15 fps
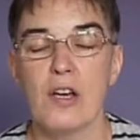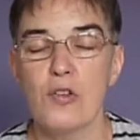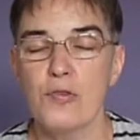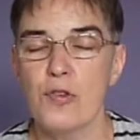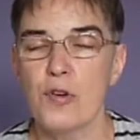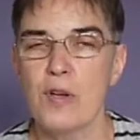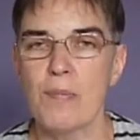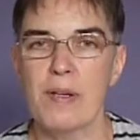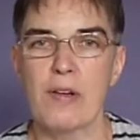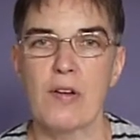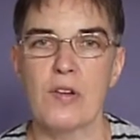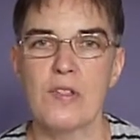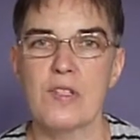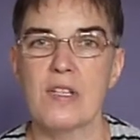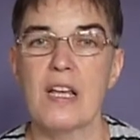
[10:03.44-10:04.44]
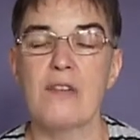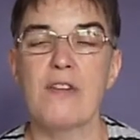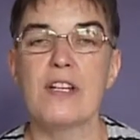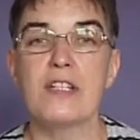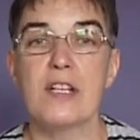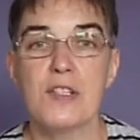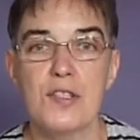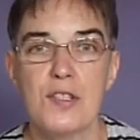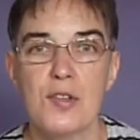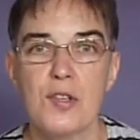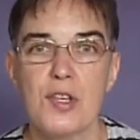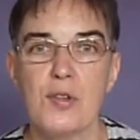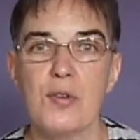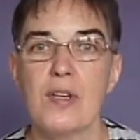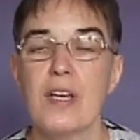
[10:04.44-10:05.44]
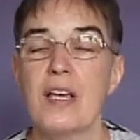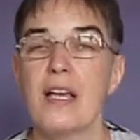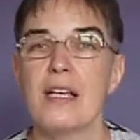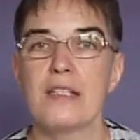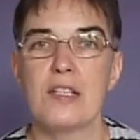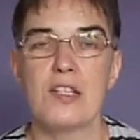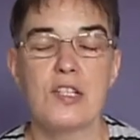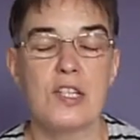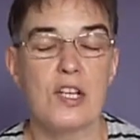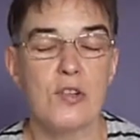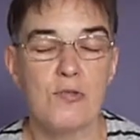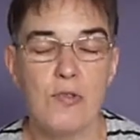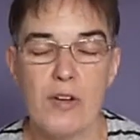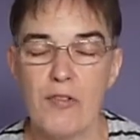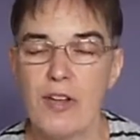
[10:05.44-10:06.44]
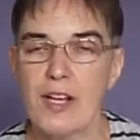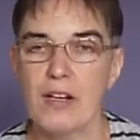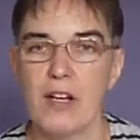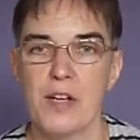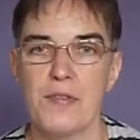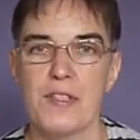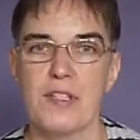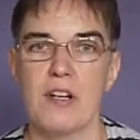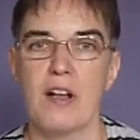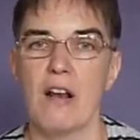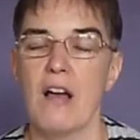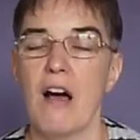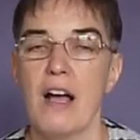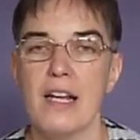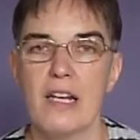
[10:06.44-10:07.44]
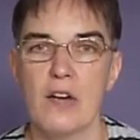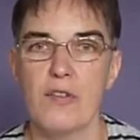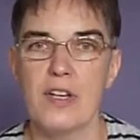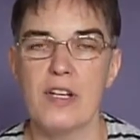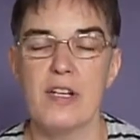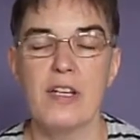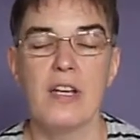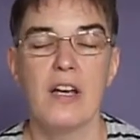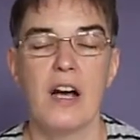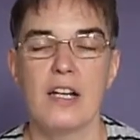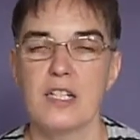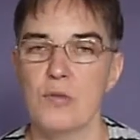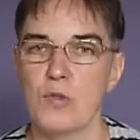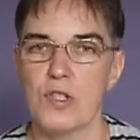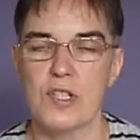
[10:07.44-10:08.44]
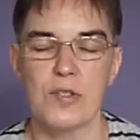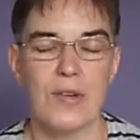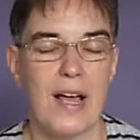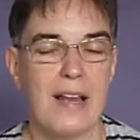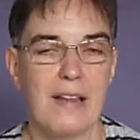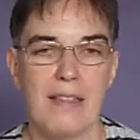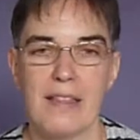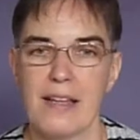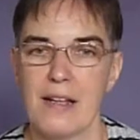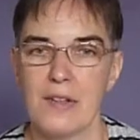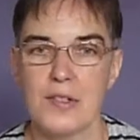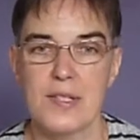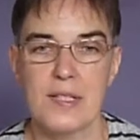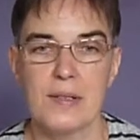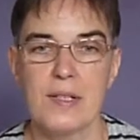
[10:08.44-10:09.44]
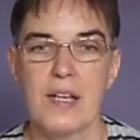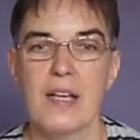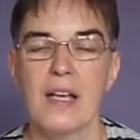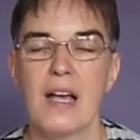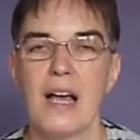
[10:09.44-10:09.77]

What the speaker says: go for it, because if it does suit you, it's a terrific lifestyle. I love it. I don't want to do anything else.